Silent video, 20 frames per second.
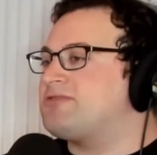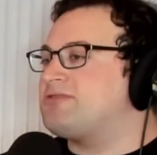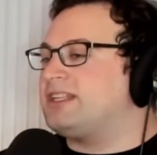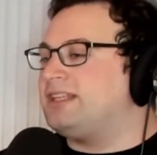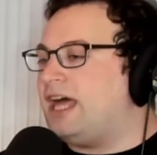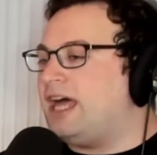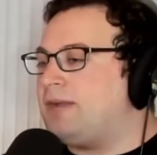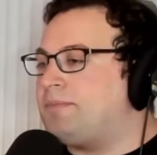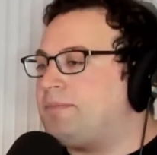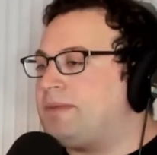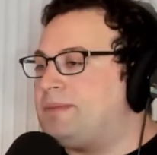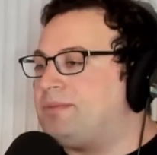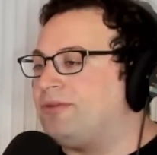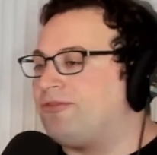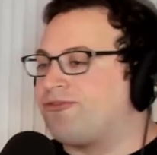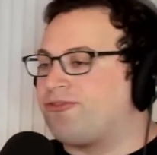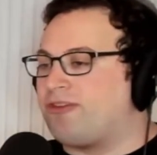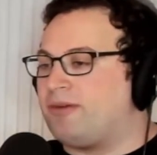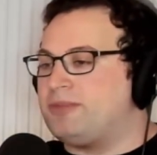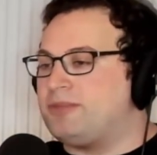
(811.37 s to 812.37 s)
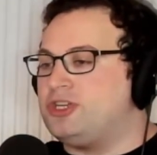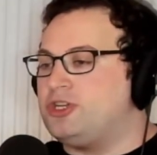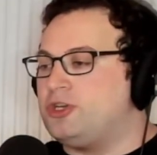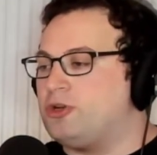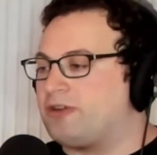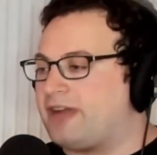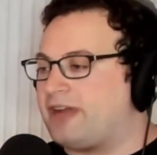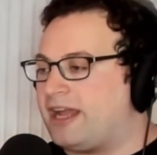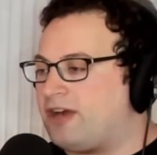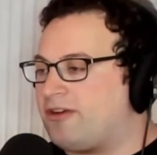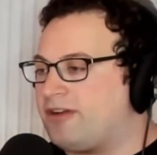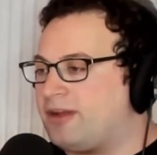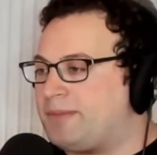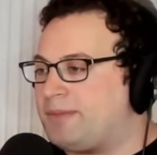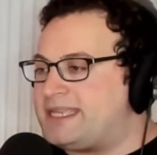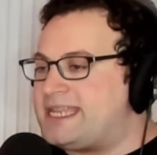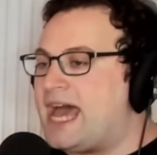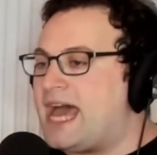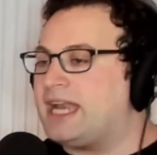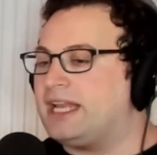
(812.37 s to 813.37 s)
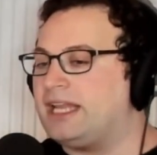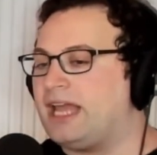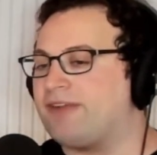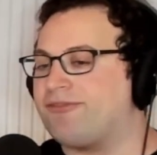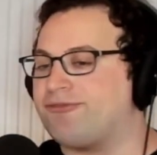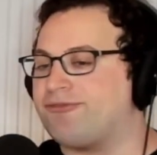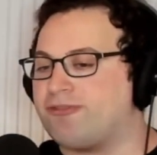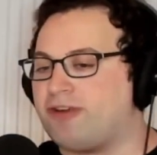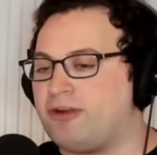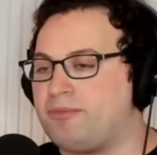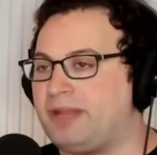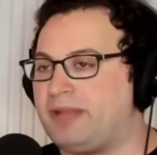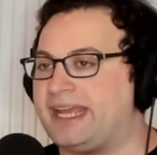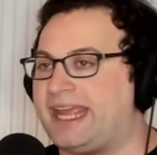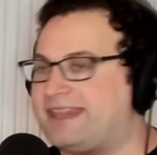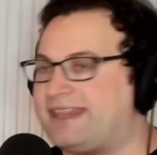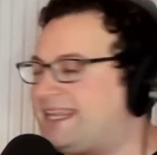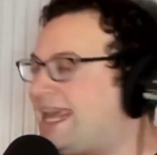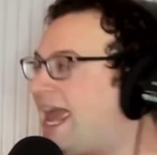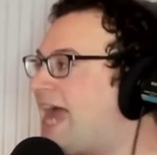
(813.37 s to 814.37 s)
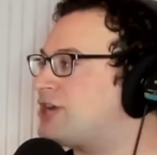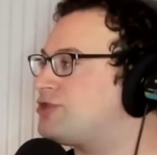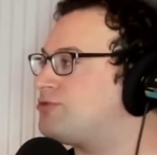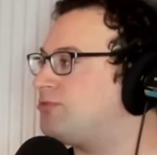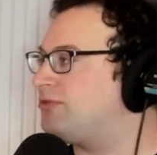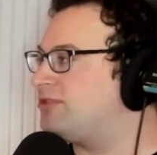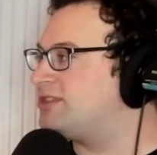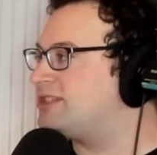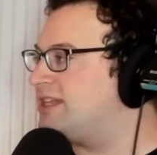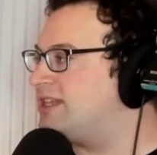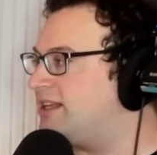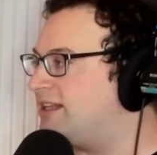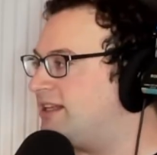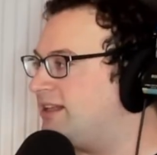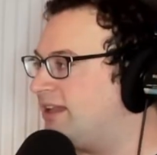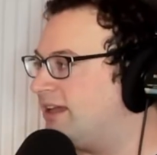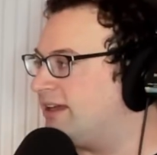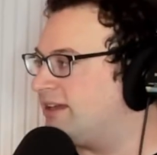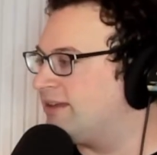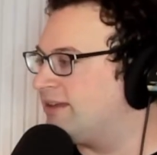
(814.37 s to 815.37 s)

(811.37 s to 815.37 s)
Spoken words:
a lot of people from the New York area, but not a lot from like the actual city. Like